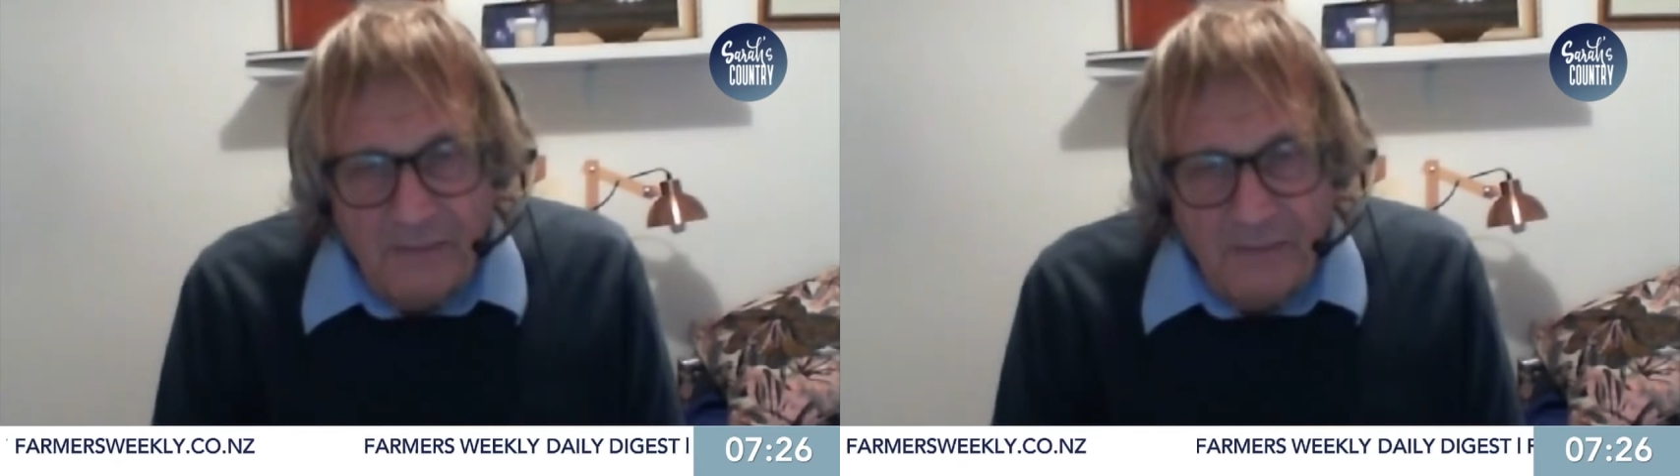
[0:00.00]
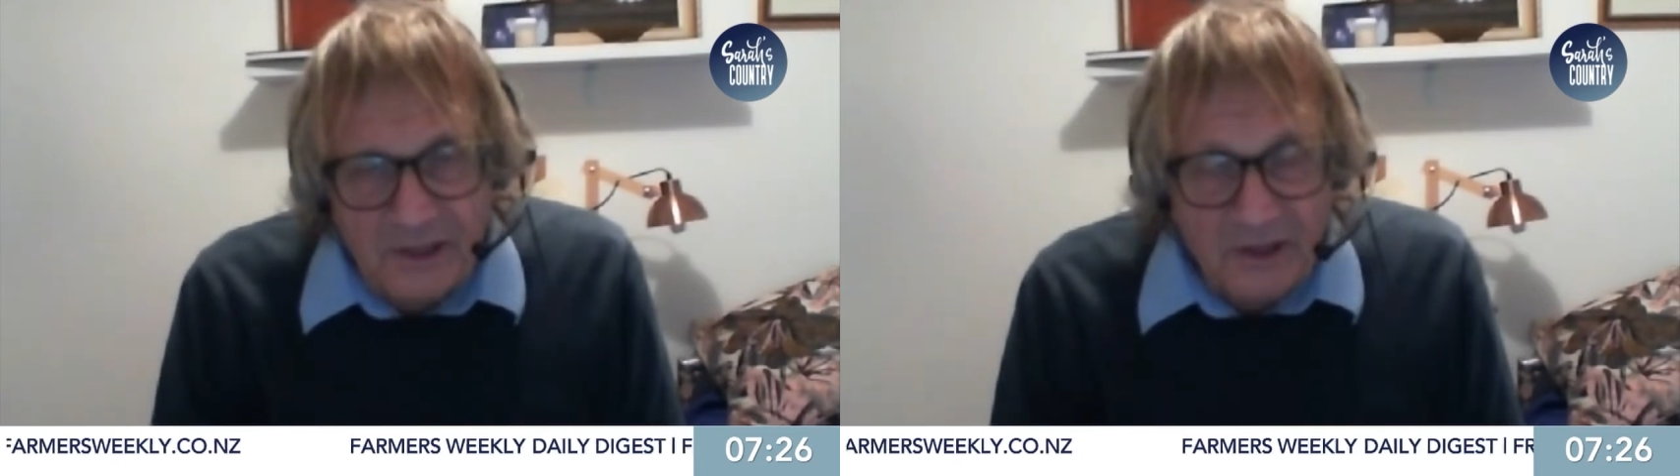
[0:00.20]

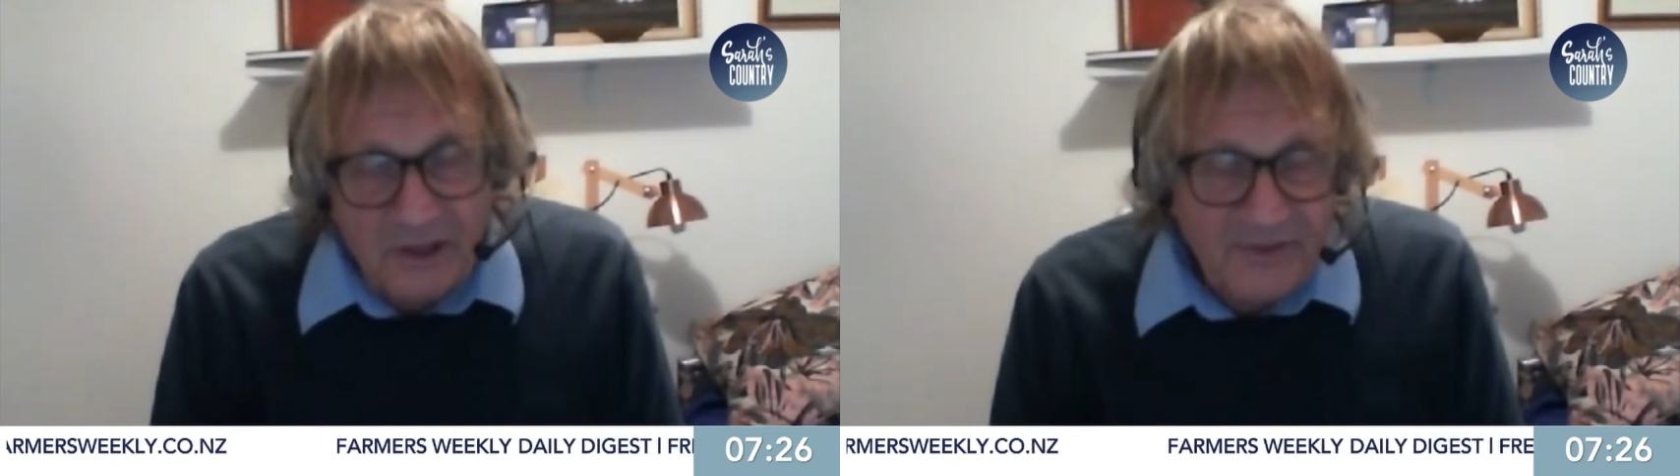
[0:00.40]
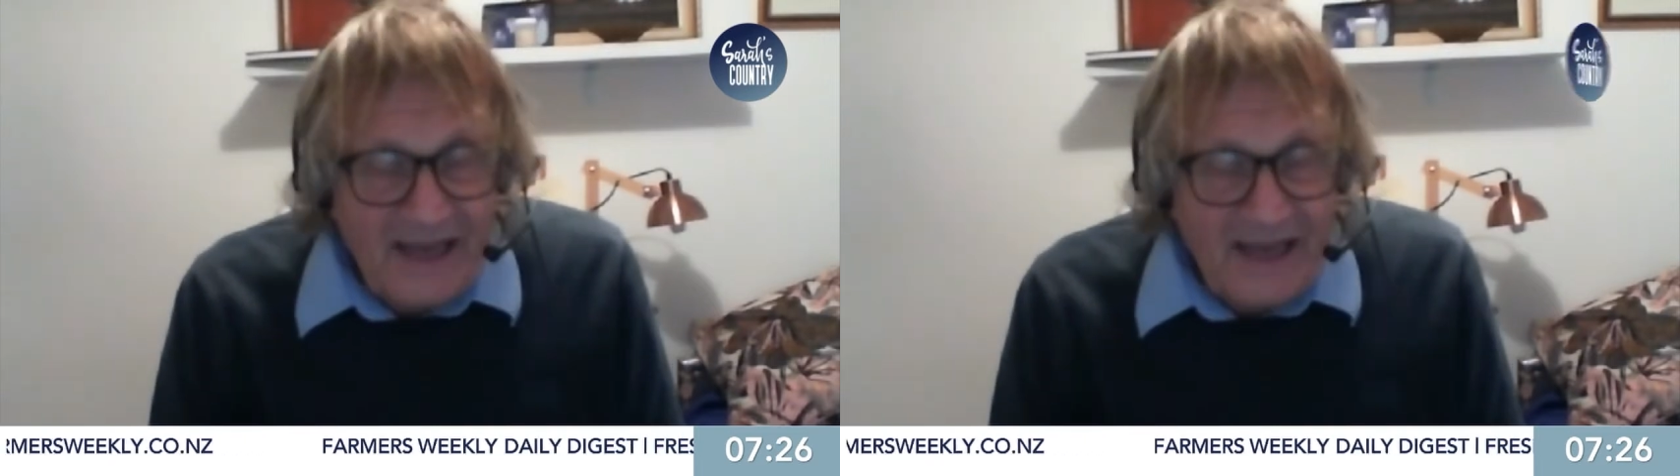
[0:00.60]
there's
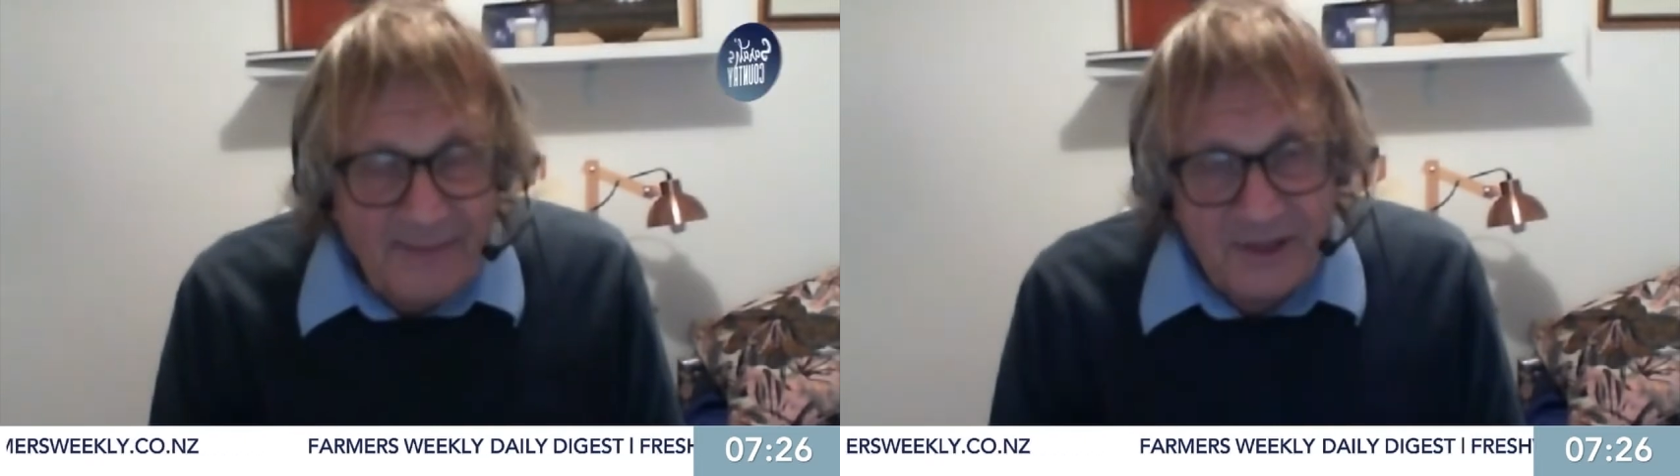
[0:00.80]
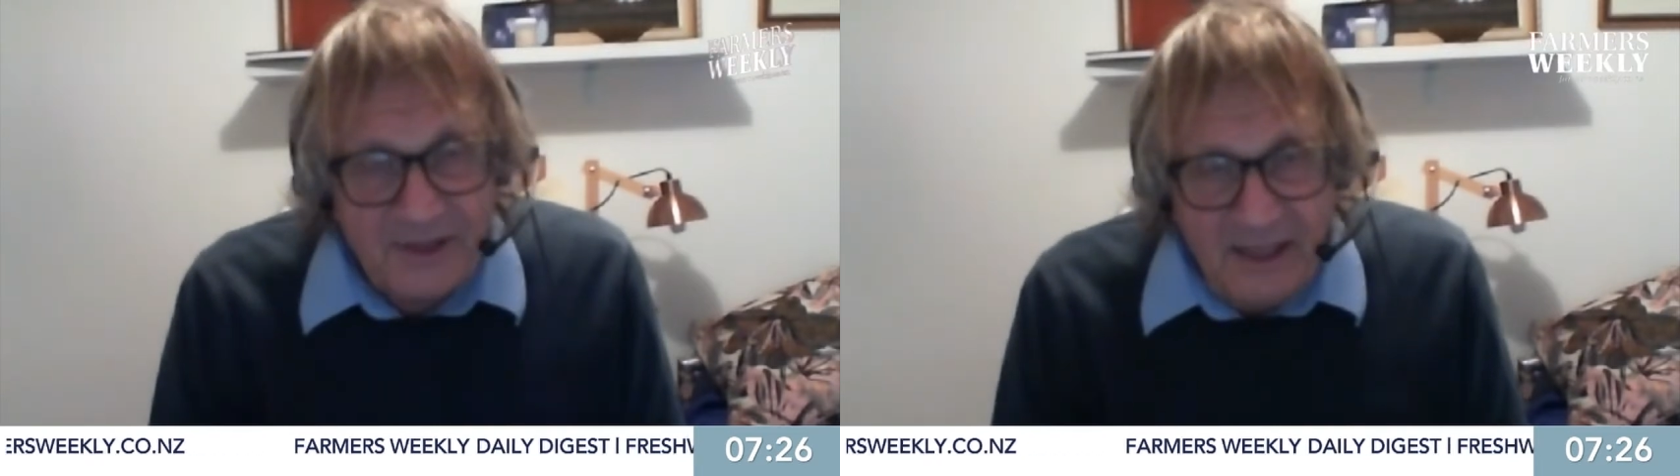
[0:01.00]
lots of
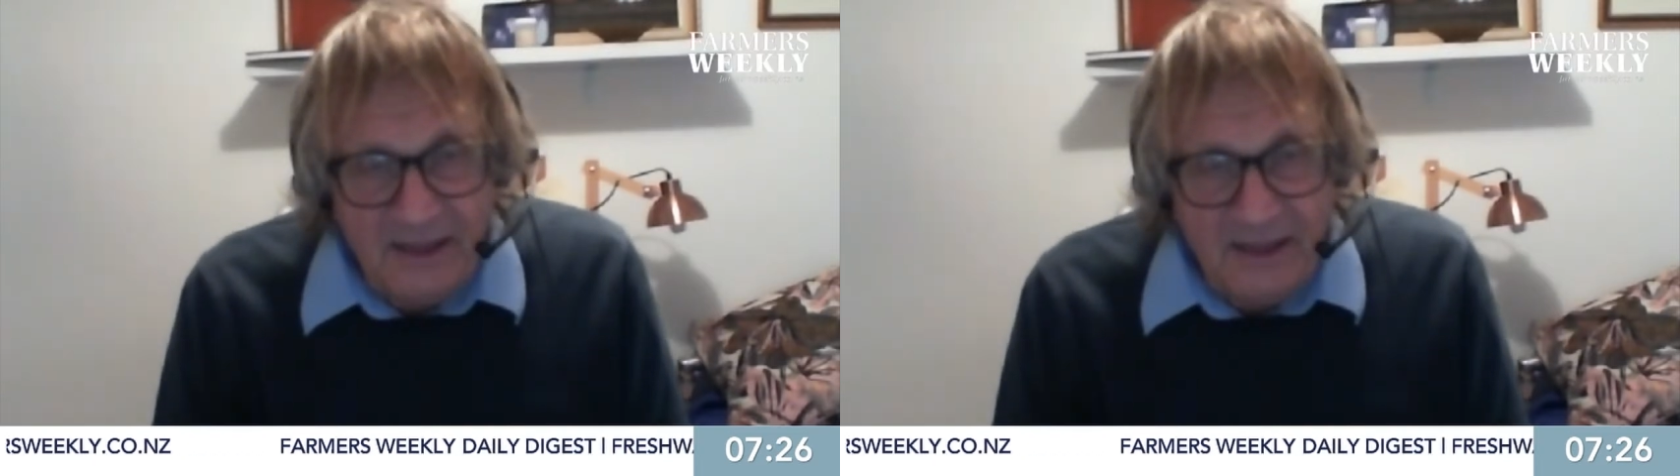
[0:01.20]
gaps